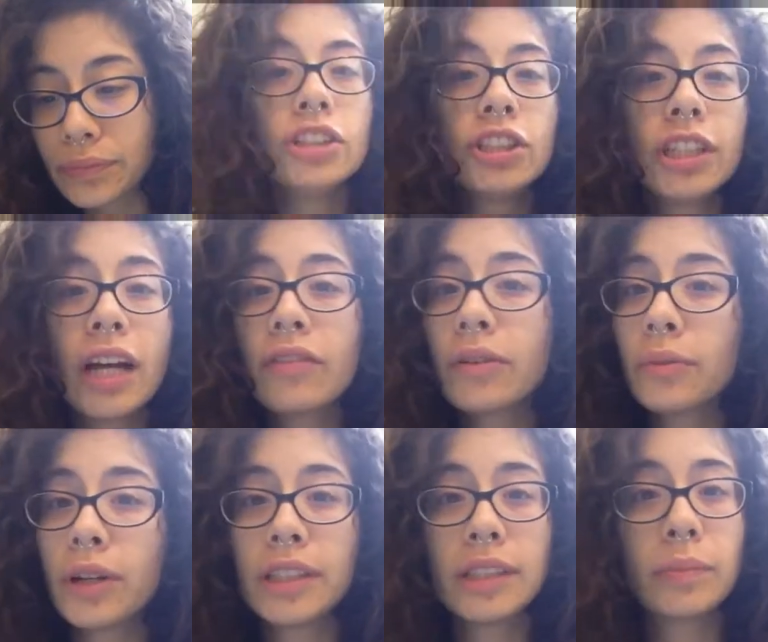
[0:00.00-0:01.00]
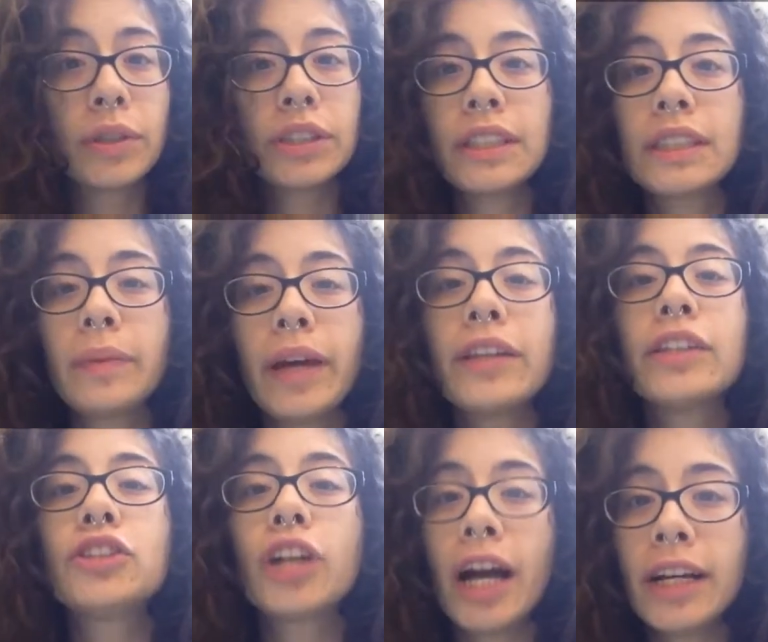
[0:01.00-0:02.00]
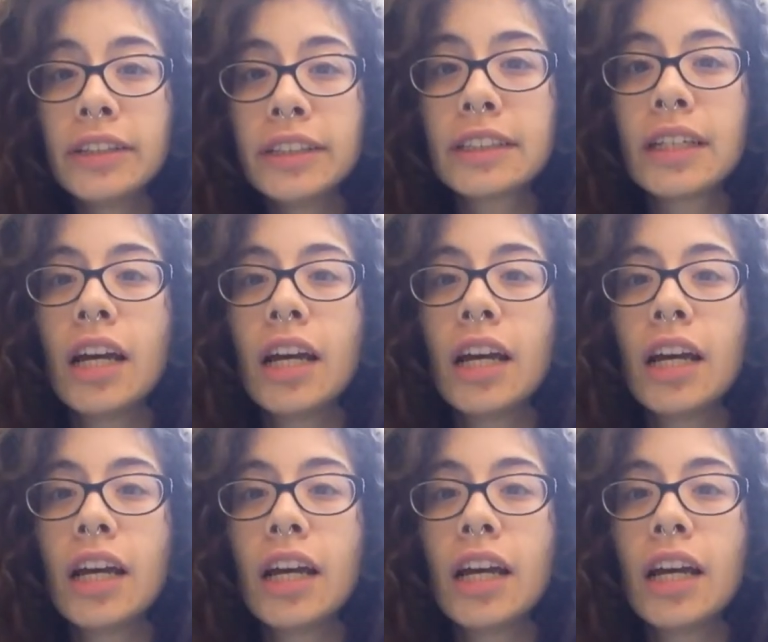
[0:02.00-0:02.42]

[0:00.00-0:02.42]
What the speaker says: She never wanted to participate in the trials.